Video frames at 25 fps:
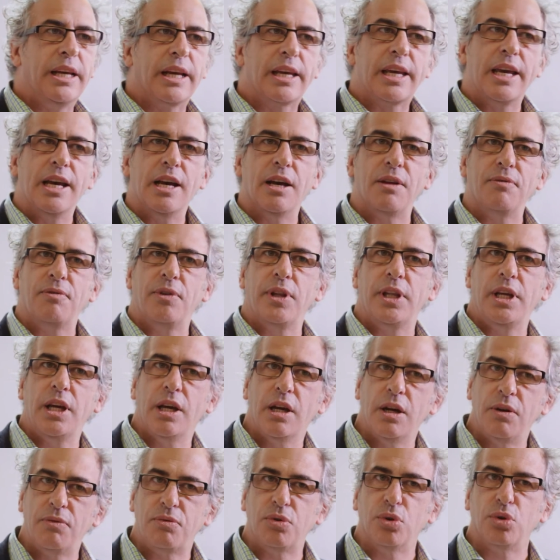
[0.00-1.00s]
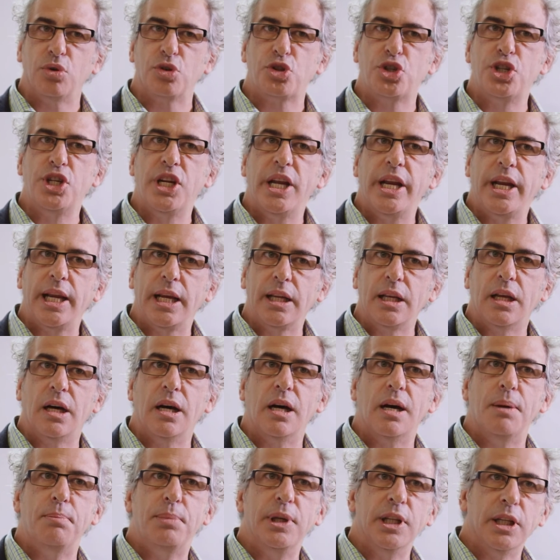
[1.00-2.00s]
account for the overall genetic
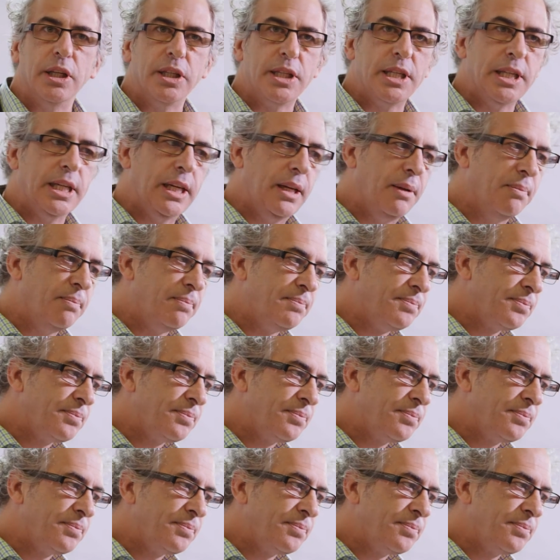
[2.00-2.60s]
liability.